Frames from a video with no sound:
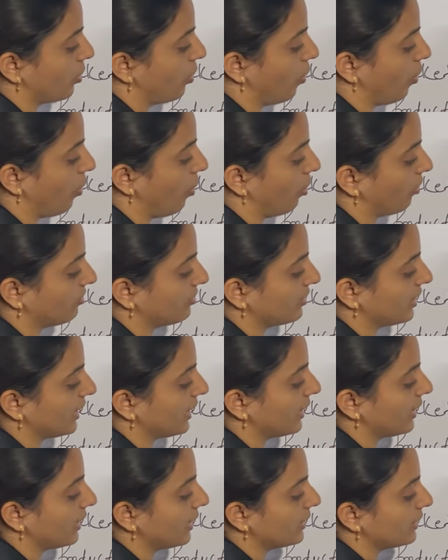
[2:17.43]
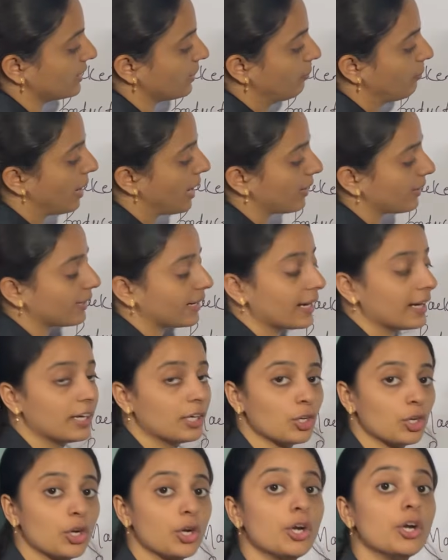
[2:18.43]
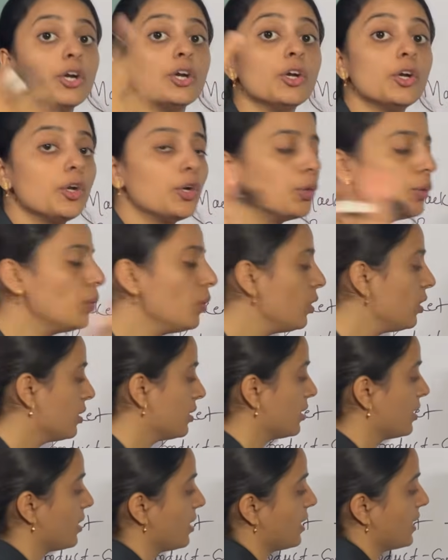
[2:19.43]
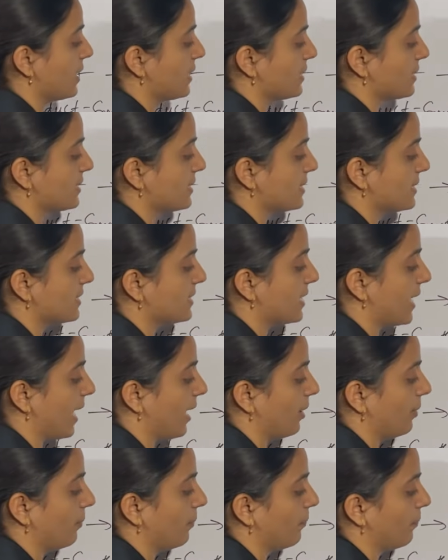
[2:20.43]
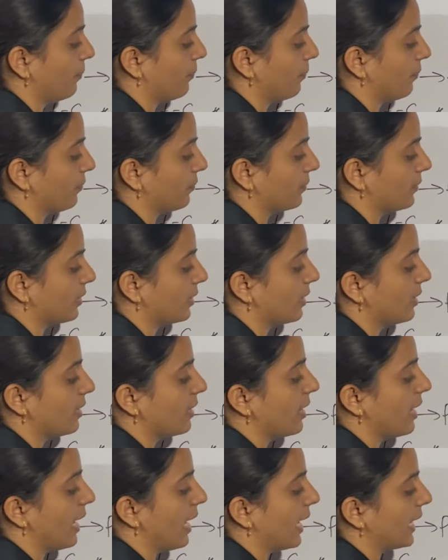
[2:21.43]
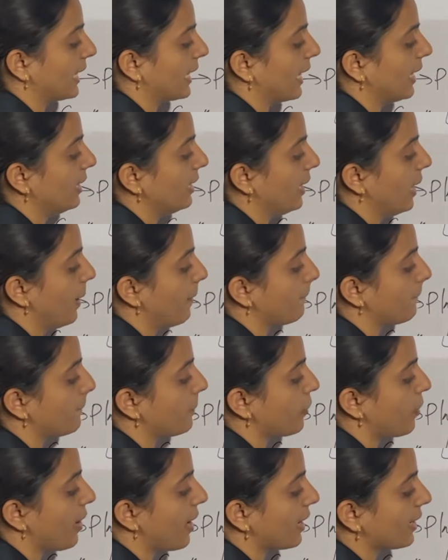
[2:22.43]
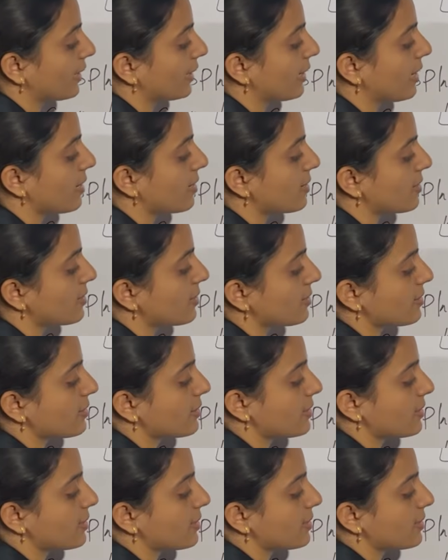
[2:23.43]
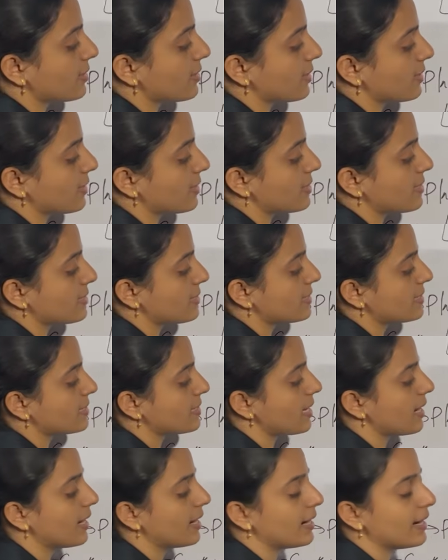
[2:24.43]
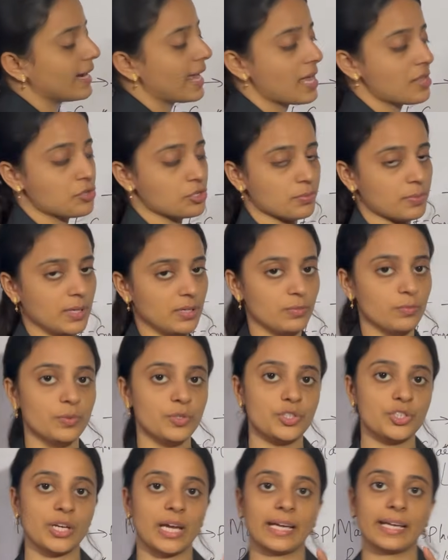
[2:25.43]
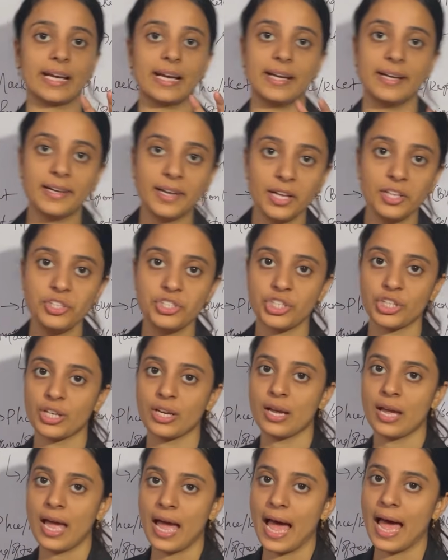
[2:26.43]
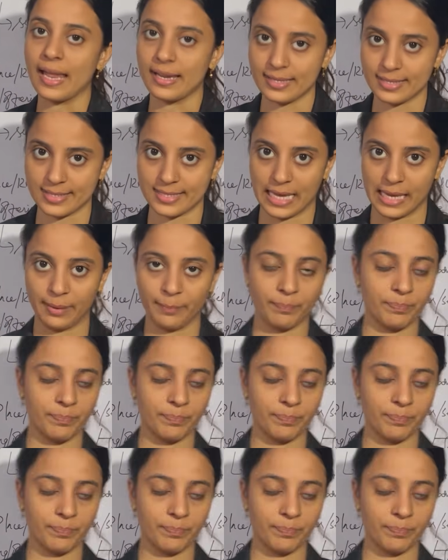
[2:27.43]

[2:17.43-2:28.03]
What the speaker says: in the market to sell. Again, product is tangible, which I can touch and see.